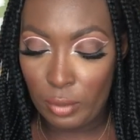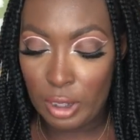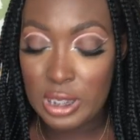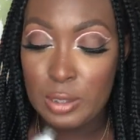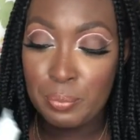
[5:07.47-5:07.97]

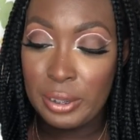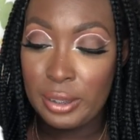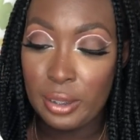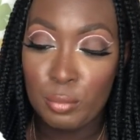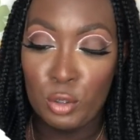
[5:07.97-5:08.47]
split
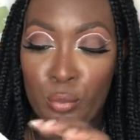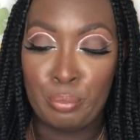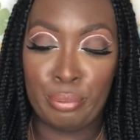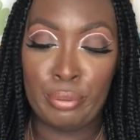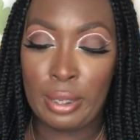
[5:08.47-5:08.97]
them up
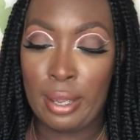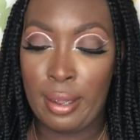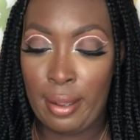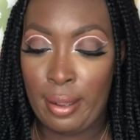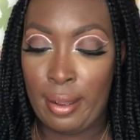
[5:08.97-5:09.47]

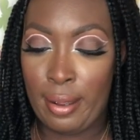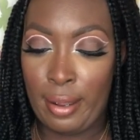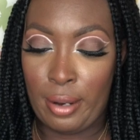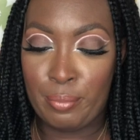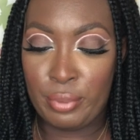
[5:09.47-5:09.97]

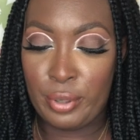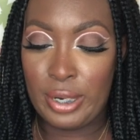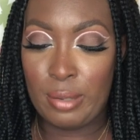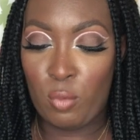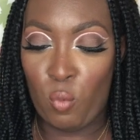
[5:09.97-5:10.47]
and put
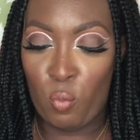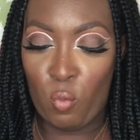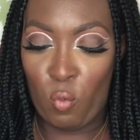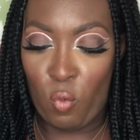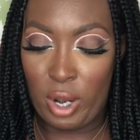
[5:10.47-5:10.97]
them
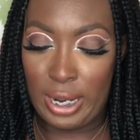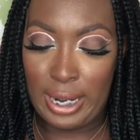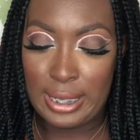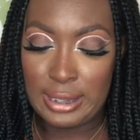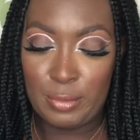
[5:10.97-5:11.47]
in one
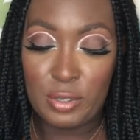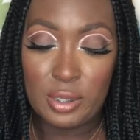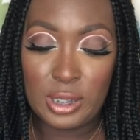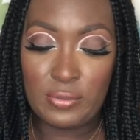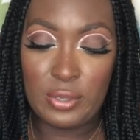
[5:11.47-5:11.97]
item, because
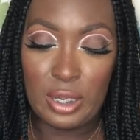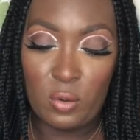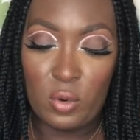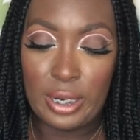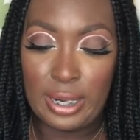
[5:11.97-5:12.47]
this feels like
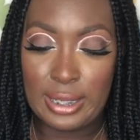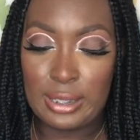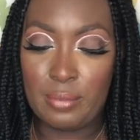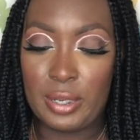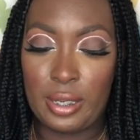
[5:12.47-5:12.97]
one
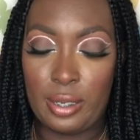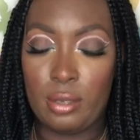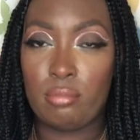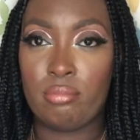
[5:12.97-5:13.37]
item again